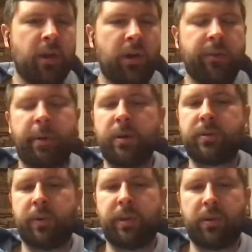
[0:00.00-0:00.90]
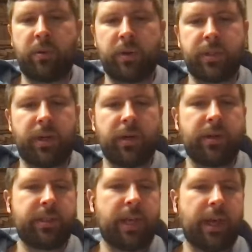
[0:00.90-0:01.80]
All the posts around the courtyard
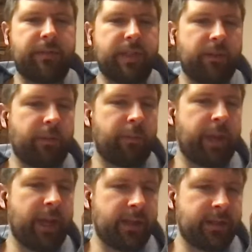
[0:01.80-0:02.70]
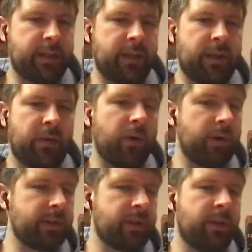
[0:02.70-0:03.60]
are to have silver bands. Their
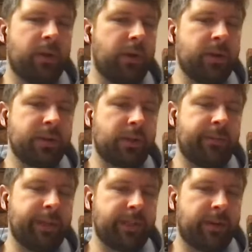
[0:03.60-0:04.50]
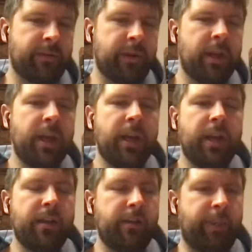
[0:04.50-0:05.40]
hooks are to be silver,
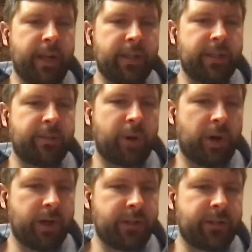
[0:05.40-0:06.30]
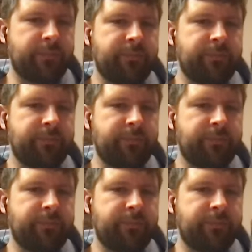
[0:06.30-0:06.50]
and their bases bronze.